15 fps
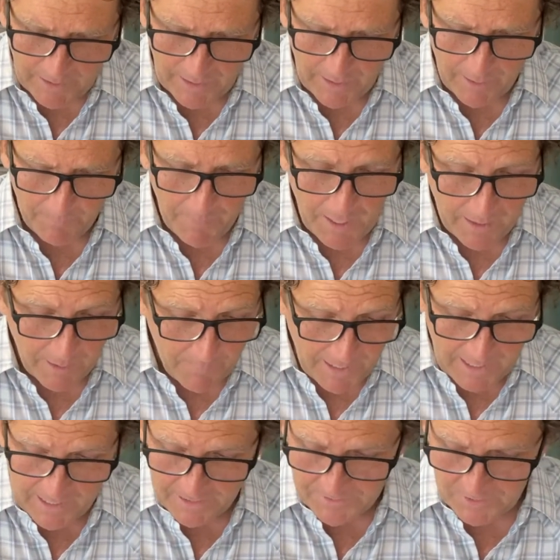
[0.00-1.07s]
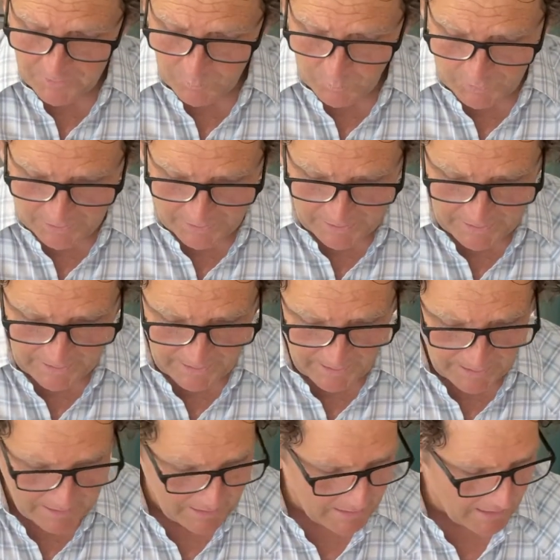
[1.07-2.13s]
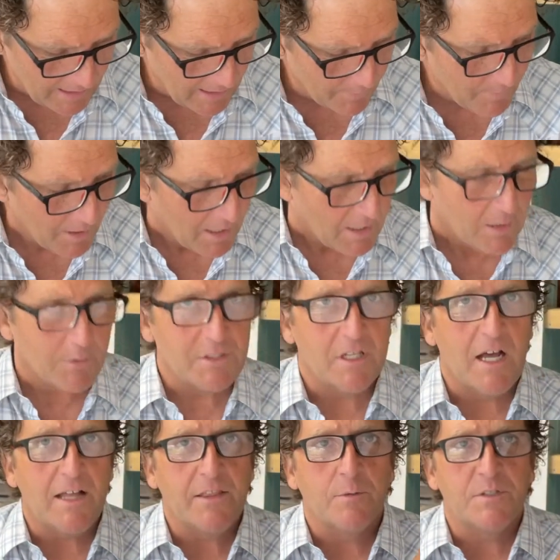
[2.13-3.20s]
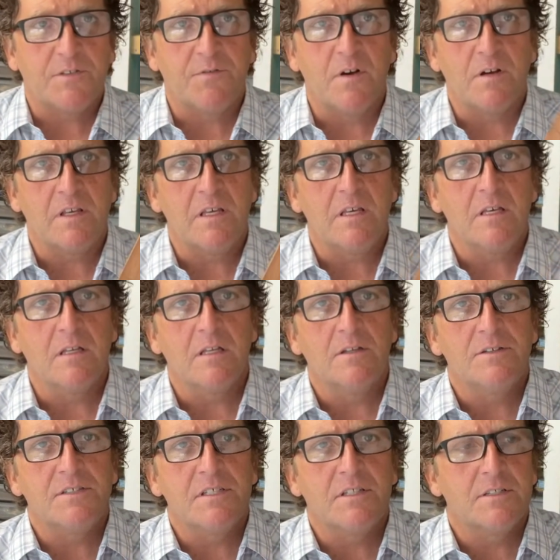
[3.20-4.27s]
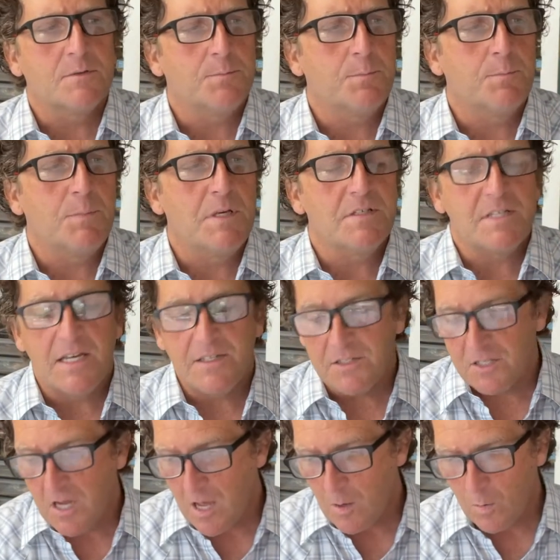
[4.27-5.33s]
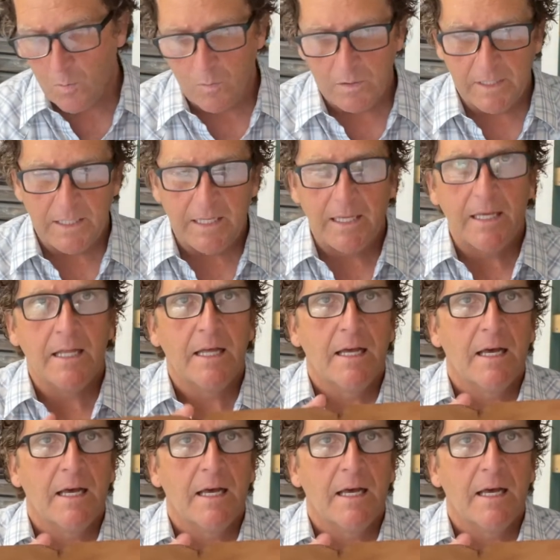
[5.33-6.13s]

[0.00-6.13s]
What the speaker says: I got my hands on the wood, and there was a lot that was funky. You can see this piece has a knot hole in it.